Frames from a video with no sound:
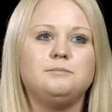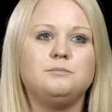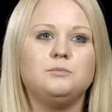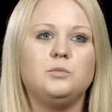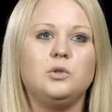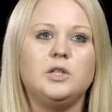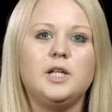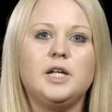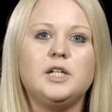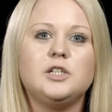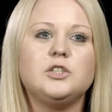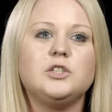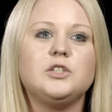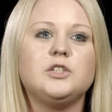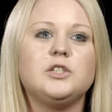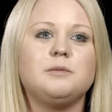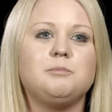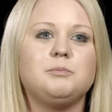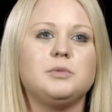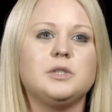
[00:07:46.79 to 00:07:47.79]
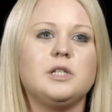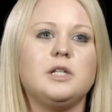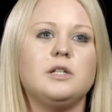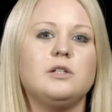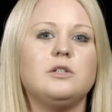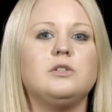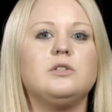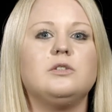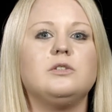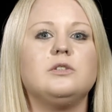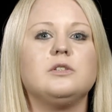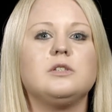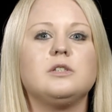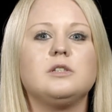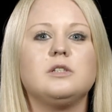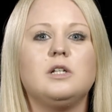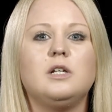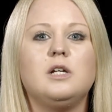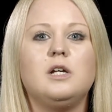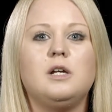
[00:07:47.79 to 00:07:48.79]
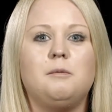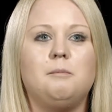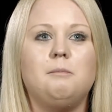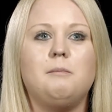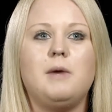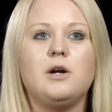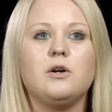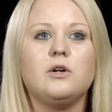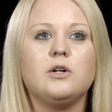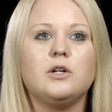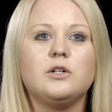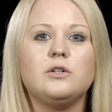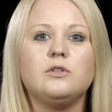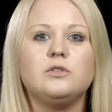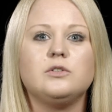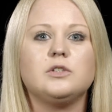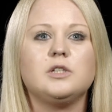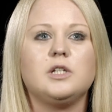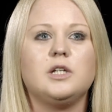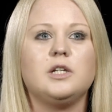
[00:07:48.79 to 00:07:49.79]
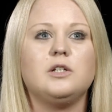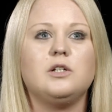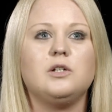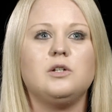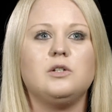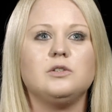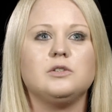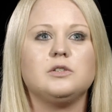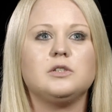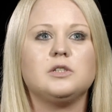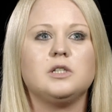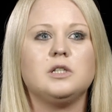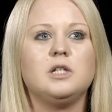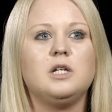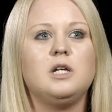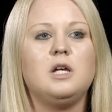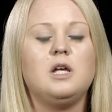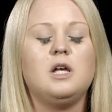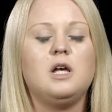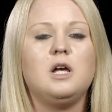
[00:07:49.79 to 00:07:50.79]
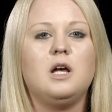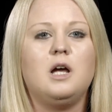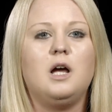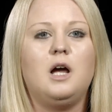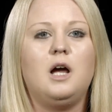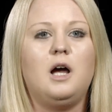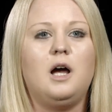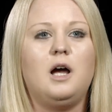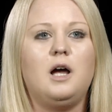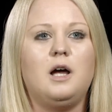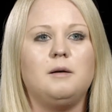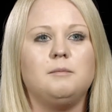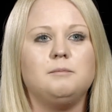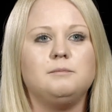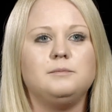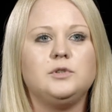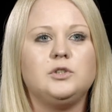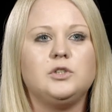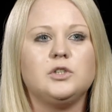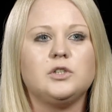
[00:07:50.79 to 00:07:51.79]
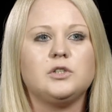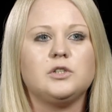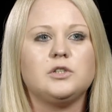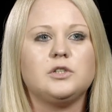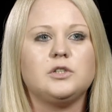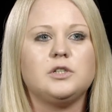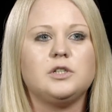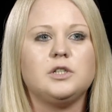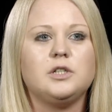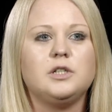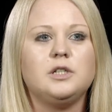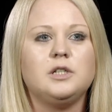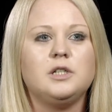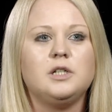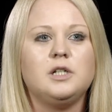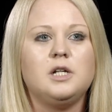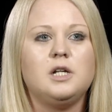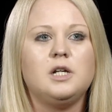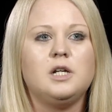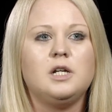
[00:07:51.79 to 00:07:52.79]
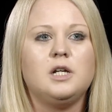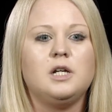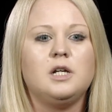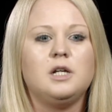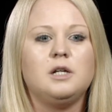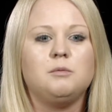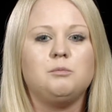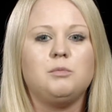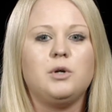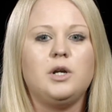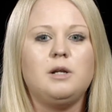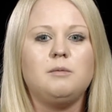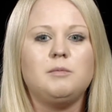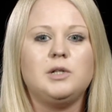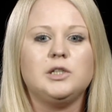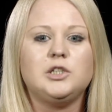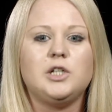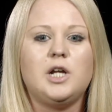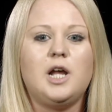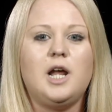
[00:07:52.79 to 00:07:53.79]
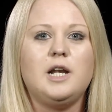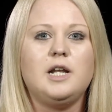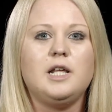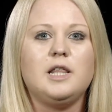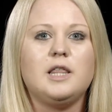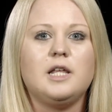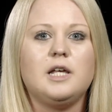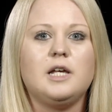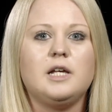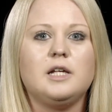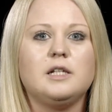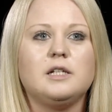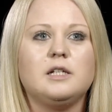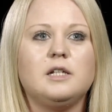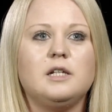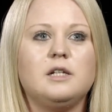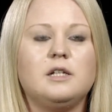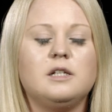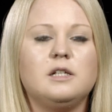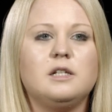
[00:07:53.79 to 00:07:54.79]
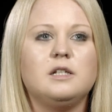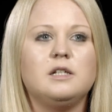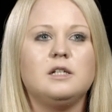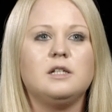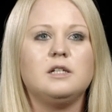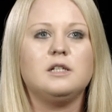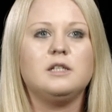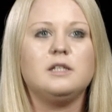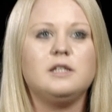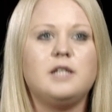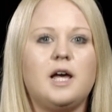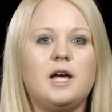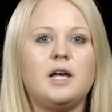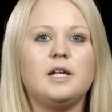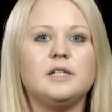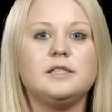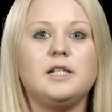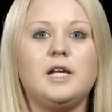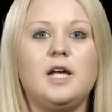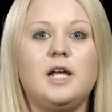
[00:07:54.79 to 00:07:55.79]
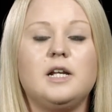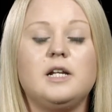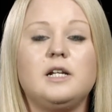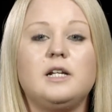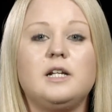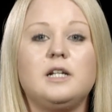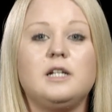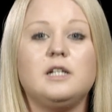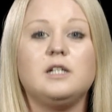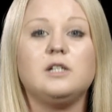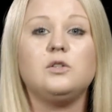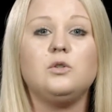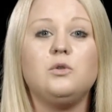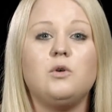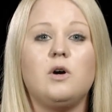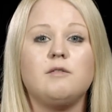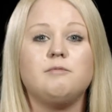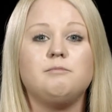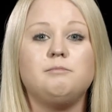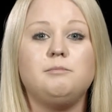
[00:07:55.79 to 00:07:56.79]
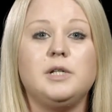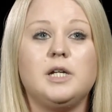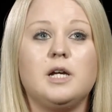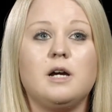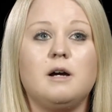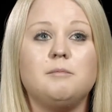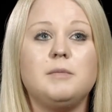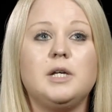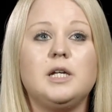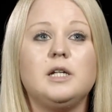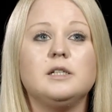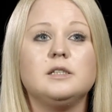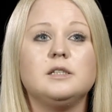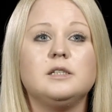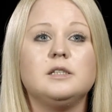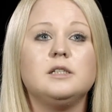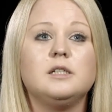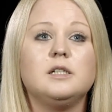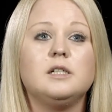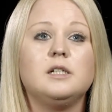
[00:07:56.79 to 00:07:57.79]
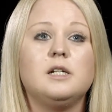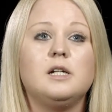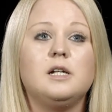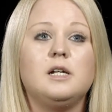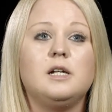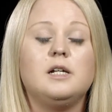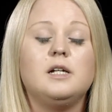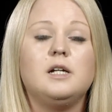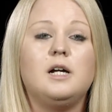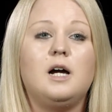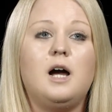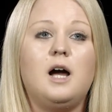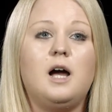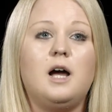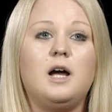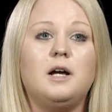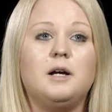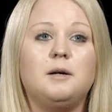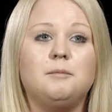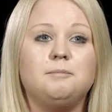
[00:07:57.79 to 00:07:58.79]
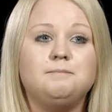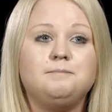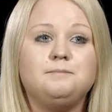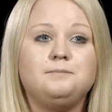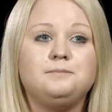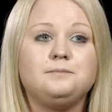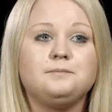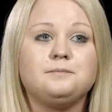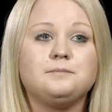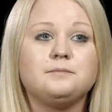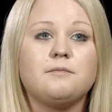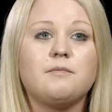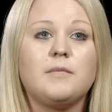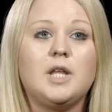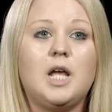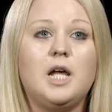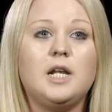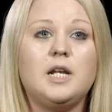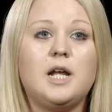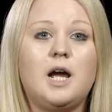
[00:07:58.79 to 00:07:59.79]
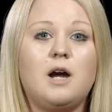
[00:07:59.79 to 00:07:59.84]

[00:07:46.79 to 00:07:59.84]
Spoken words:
relationship skills, marital skills, just pretty much anything that has aided in who I'm becoming, and